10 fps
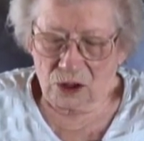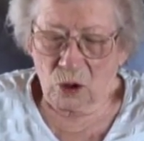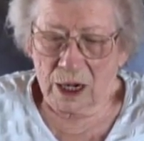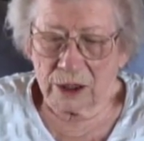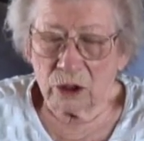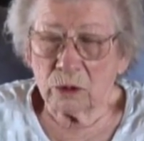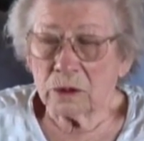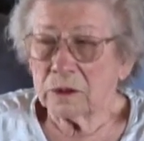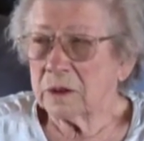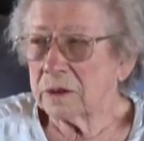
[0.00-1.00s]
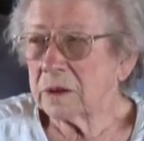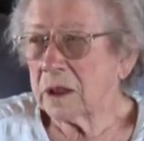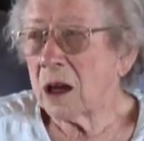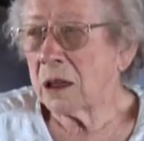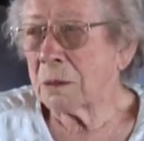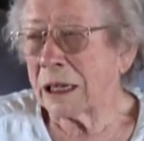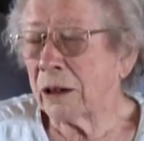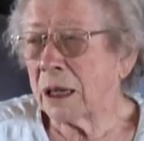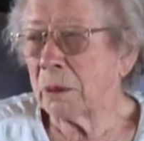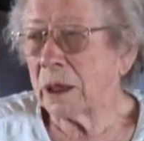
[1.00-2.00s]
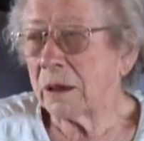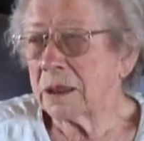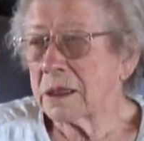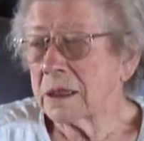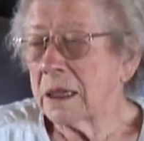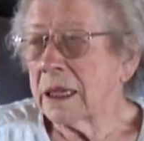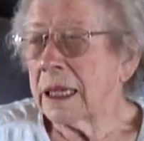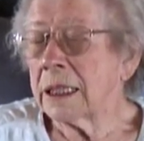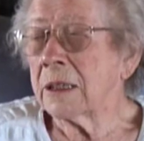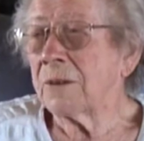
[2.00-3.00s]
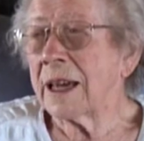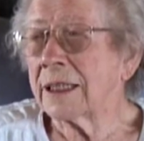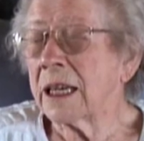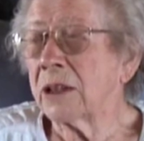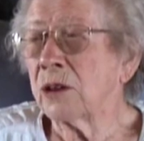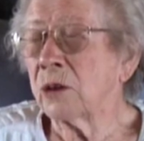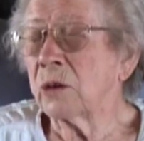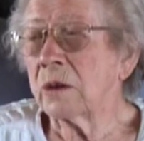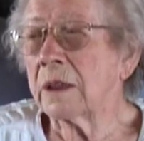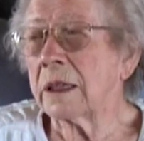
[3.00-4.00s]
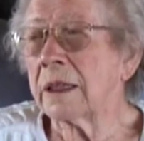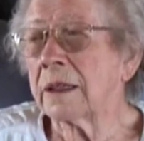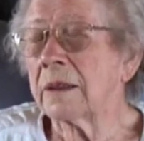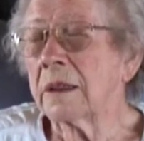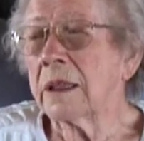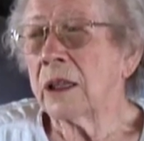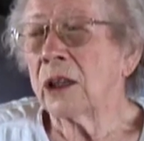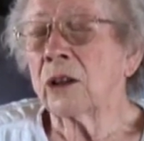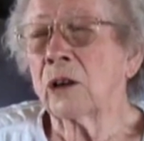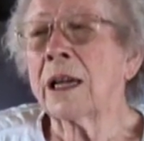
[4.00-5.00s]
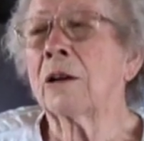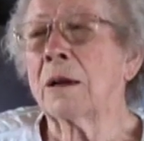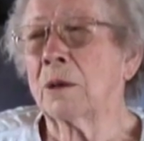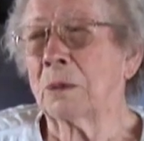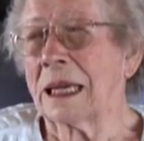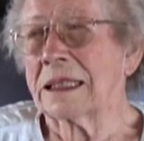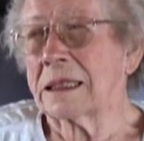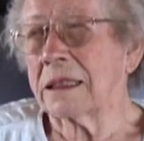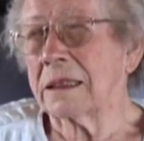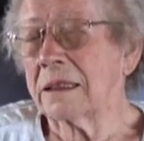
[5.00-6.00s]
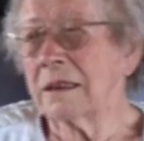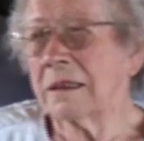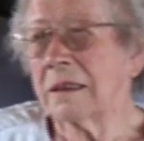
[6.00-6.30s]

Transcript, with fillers: so I knew all of my grandparents and in fact I knew uh, great grandma Bassett